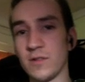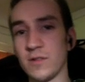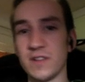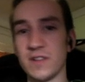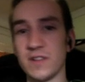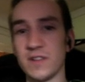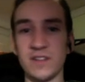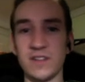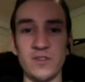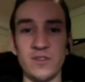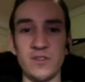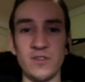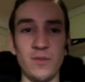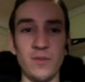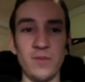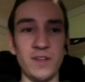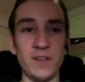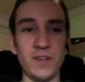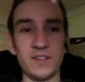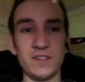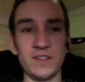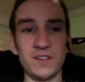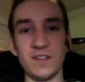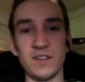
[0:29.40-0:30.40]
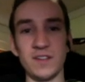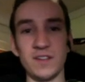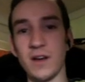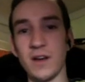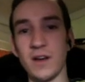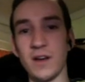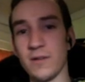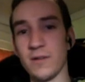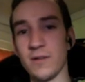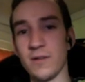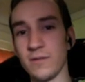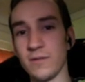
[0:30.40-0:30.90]
Looks like Zoo to me is a
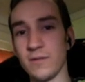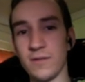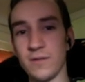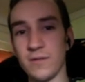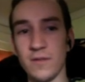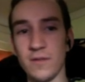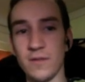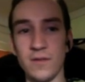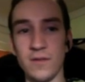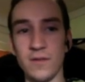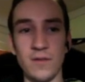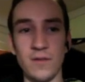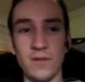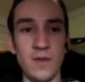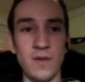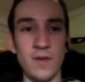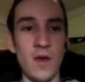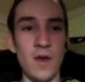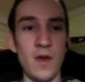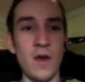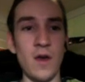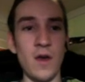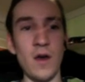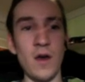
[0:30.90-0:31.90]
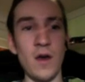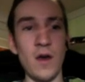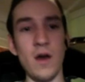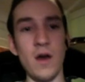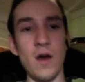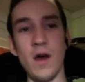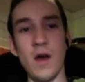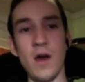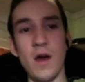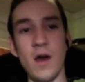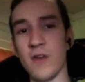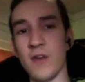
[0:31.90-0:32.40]
Syndicata.
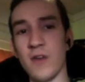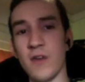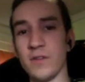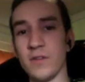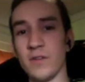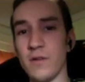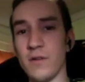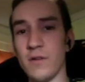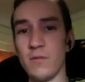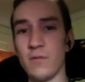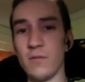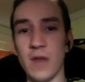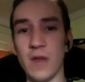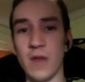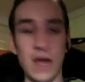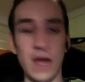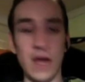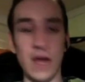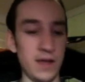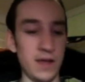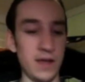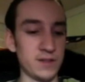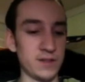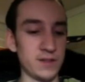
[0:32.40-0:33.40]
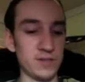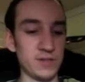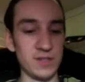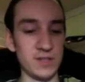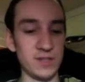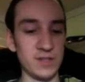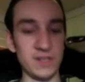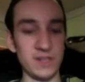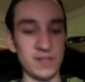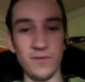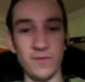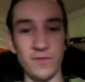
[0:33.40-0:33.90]
Ah, the Loam Lion.
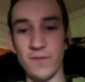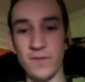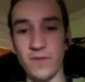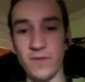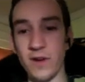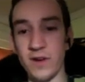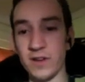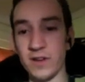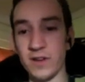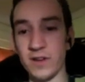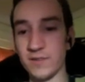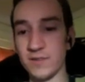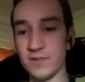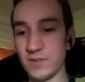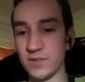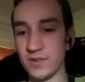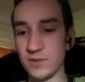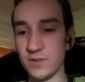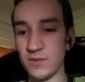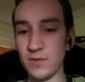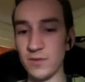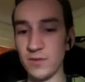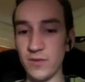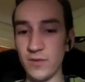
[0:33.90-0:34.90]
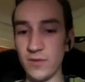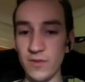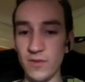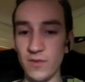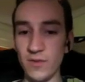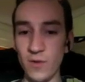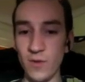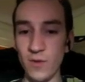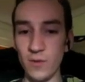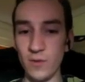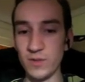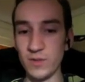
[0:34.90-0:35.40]
So he's a different variant of Zoo
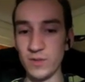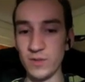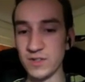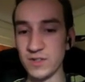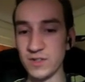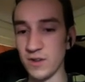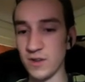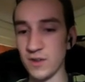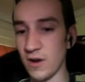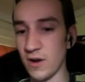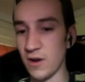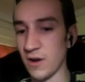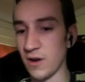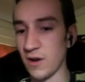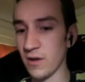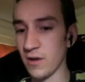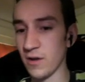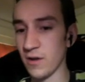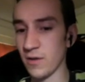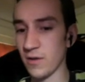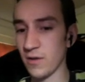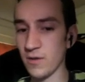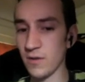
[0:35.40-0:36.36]
than the one we saw.